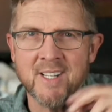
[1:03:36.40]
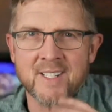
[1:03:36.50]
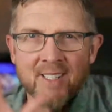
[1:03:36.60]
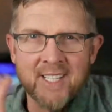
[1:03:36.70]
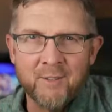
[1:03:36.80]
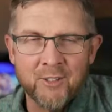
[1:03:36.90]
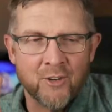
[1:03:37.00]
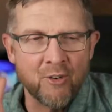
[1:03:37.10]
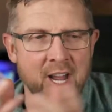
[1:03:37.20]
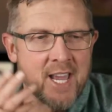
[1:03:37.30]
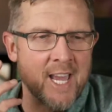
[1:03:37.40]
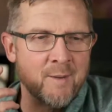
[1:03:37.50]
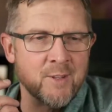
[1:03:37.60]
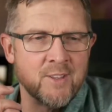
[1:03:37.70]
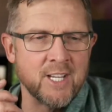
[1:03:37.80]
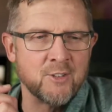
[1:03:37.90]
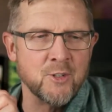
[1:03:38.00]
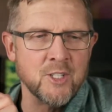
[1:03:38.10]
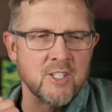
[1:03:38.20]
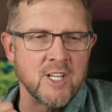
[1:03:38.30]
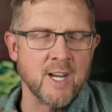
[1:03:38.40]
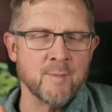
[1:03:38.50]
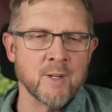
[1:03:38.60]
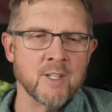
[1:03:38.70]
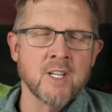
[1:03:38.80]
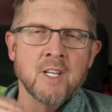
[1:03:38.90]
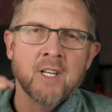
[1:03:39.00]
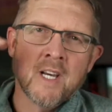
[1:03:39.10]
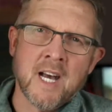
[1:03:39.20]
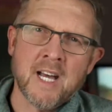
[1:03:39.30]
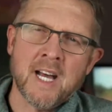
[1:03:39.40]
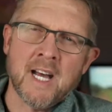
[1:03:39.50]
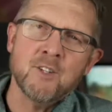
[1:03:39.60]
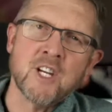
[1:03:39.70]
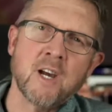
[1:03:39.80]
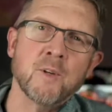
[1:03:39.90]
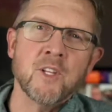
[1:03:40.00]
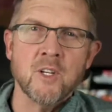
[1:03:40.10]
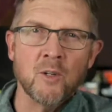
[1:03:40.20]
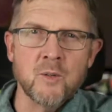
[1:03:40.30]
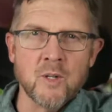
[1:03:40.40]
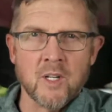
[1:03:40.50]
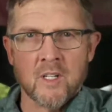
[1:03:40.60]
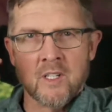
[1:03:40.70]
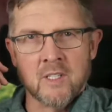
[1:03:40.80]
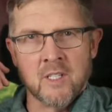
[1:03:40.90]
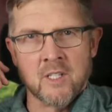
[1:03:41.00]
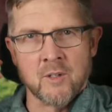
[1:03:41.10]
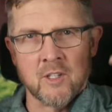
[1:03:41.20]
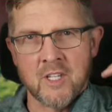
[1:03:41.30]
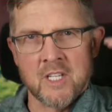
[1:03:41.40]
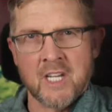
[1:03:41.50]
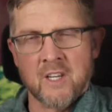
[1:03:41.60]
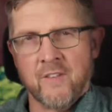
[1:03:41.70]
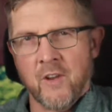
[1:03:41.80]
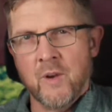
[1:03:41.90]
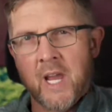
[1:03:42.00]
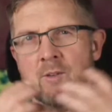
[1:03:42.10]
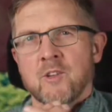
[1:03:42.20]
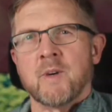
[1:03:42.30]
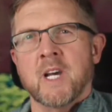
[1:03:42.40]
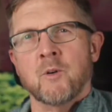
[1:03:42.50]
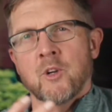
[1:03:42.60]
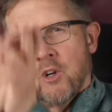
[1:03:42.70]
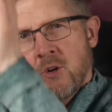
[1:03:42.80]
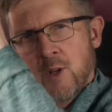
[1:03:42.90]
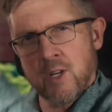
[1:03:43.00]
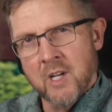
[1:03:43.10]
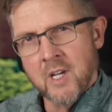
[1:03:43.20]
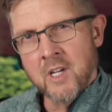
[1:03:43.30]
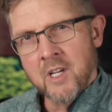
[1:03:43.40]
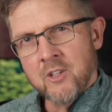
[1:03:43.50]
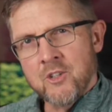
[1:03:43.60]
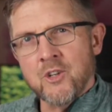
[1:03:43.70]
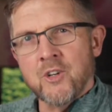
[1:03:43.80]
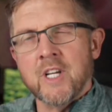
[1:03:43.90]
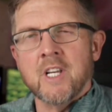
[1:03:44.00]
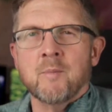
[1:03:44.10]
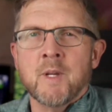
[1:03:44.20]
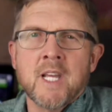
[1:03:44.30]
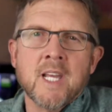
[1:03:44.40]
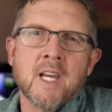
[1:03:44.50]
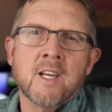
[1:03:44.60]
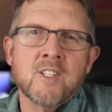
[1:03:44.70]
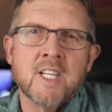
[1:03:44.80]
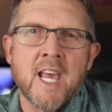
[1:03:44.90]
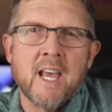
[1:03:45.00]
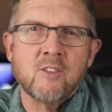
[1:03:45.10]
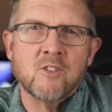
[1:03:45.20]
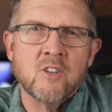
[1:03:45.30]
It was great, Eamon. Thanks for all your time. And I'll have a chat with you. You said you had a few names that might want to come and join me as a guest.